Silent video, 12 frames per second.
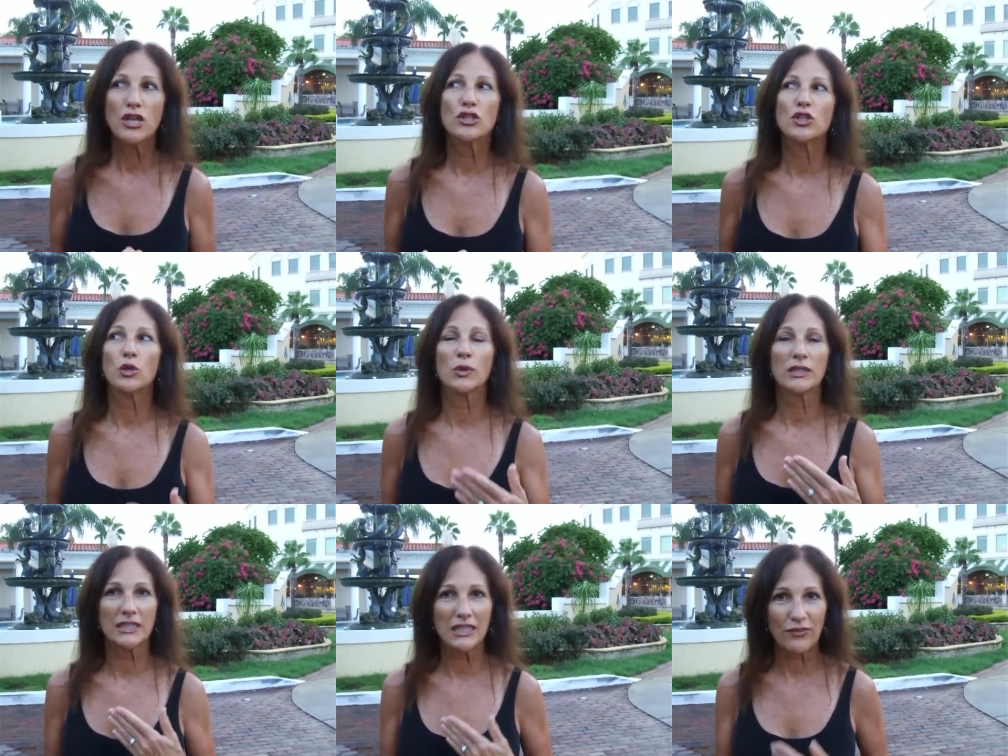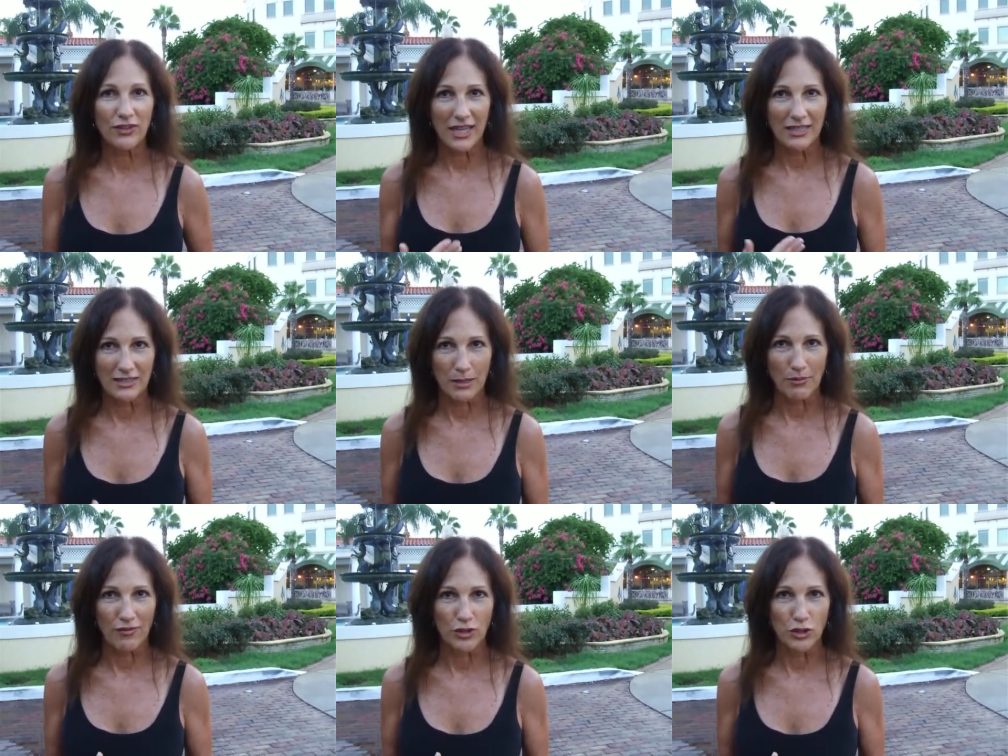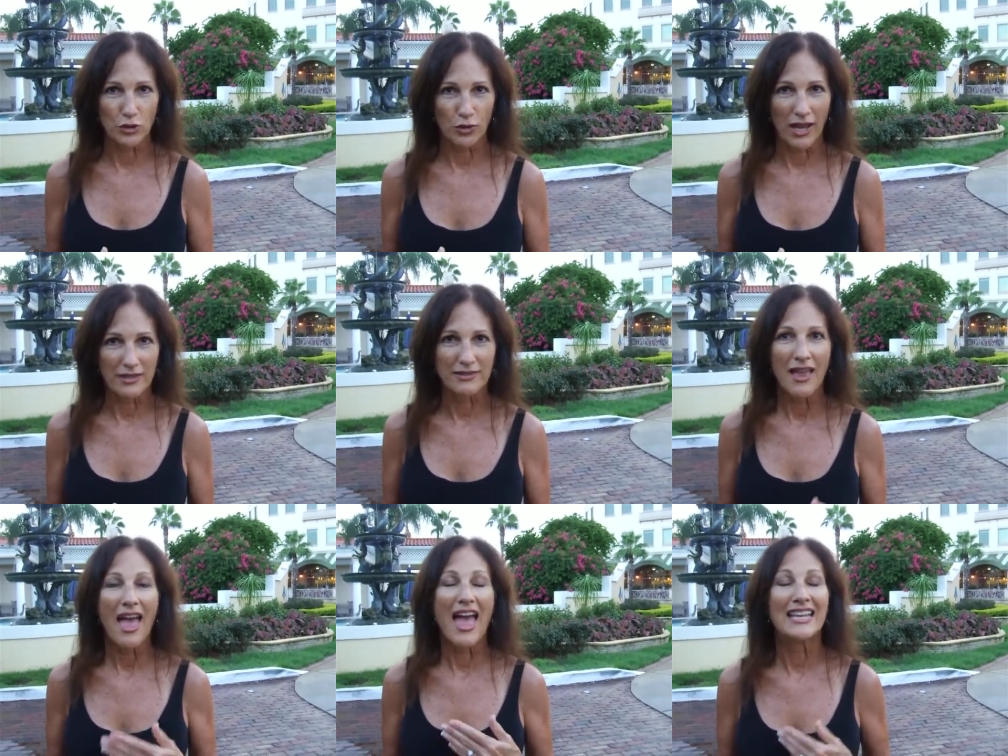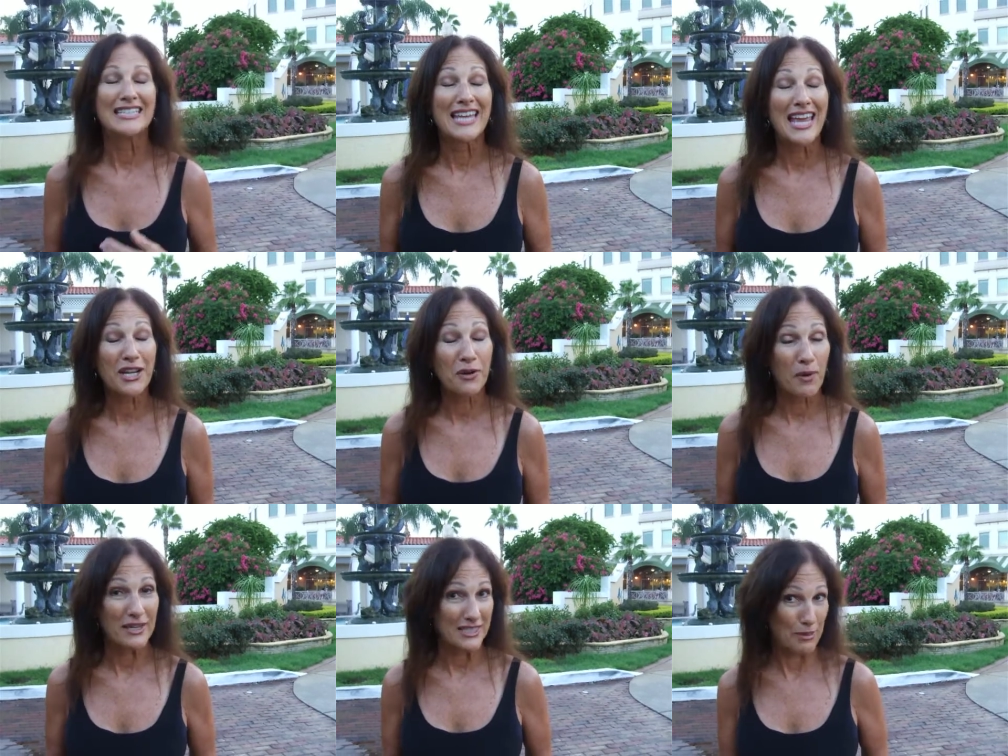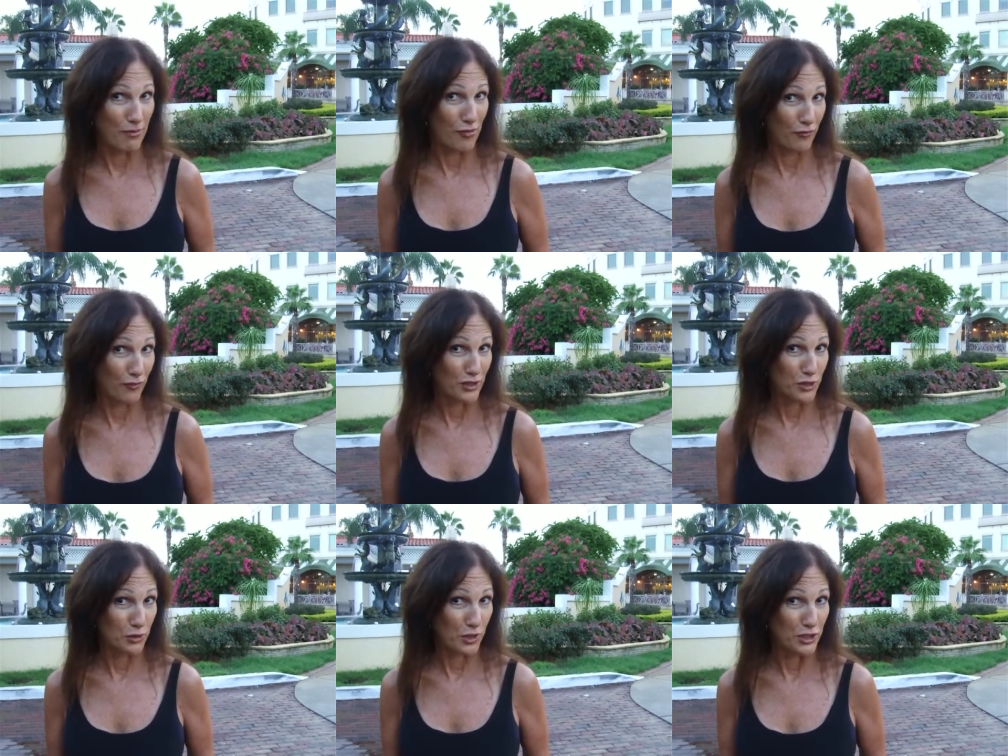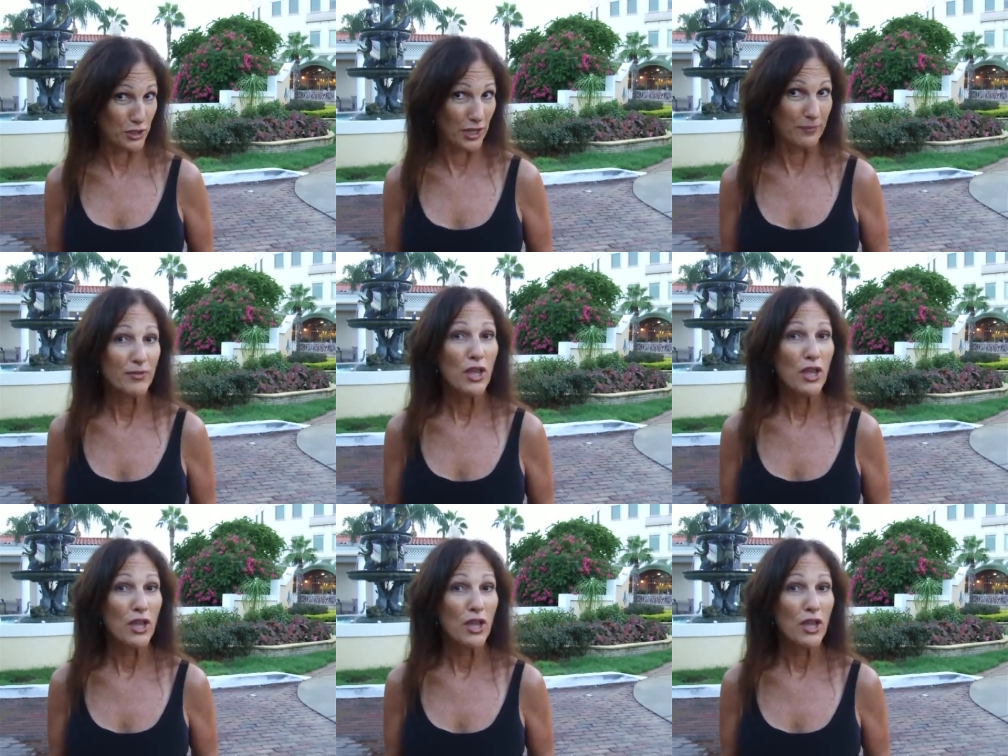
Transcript: to alleviate some of the stress and take away some of the frustration.